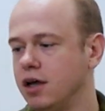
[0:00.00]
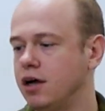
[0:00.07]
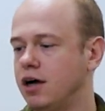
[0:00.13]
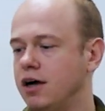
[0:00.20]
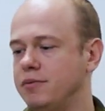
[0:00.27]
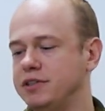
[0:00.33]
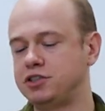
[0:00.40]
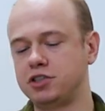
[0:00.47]

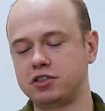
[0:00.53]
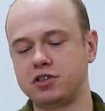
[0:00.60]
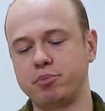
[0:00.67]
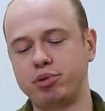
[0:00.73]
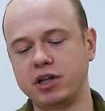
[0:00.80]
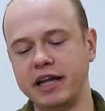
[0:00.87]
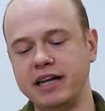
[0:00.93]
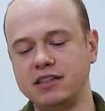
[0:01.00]
Uh, it's just the
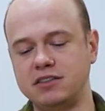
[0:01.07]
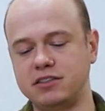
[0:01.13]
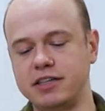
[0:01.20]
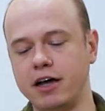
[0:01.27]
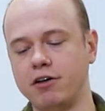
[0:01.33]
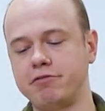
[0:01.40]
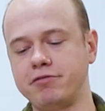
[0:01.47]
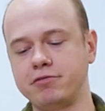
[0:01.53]
plate
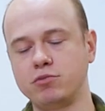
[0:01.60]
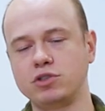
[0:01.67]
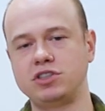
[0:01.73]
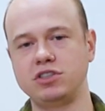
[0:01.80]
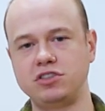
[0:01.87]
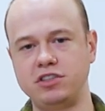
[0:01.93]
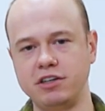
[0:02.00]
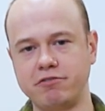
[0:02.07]
itself
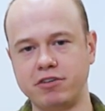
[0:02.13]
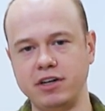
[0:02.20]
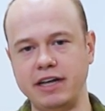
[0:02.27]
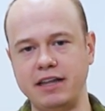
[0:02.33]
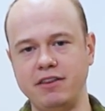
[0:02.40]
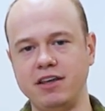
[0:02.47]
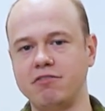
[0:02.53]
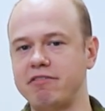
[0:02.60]
which is different
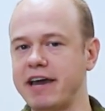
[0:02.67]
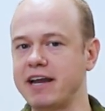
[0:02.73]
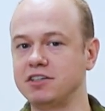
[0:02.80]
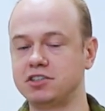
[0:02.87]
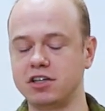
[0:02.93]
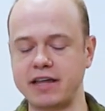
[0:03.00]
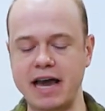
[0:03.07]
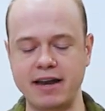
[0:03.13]
and the
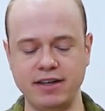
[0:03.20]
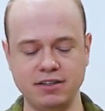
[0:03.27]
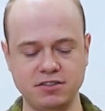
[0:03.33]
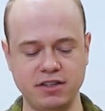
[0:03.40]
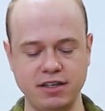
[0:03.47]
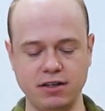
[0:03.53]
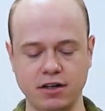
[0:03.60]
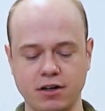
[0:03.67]
advantage to that
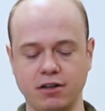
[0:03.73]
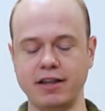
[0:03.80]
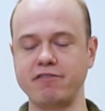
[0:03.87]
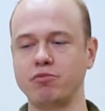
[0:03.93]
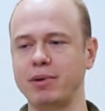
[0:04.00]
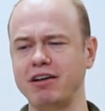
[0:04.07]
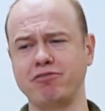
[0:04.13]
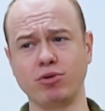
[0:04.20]
is that an
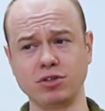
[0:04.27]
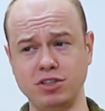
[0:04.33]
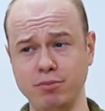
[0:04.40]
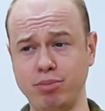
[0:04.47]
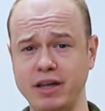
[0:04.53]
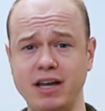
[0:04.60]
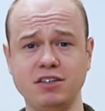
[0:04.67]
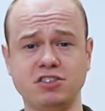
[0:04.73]
11 by 14
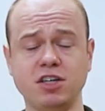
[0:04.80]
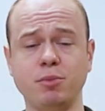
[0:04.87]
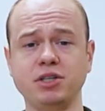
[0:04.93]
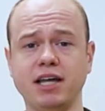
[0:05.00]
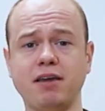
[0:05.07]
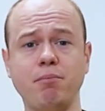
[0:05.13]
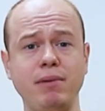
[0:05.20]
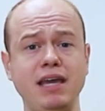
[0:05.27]
plate on
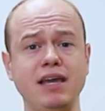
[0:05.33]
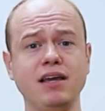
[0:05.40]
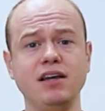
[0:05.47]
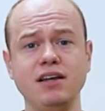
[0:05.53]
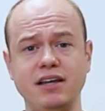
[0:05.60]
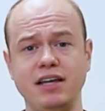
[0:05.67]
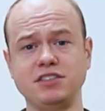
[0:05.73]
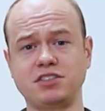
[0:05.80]
someone like me
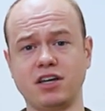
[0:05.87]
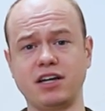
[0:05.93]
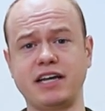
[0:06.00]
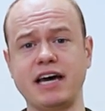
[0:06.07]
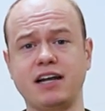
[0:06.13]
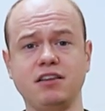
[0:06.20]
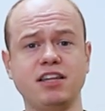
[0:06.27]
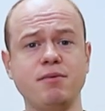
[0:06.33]
is going to
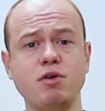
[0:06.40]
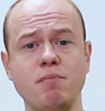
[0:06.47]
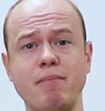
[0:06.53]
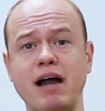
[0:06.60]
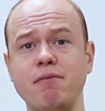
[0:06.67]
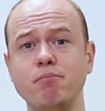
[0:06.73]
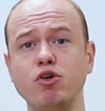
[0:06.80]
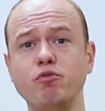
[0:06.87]
kind of limit
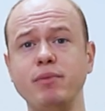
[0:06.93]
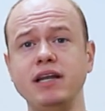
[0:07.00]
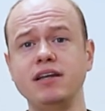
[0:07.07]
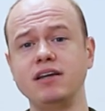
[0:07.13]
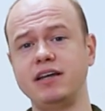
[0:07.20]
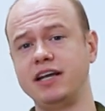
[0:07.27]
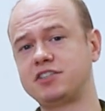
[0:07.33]
my movement.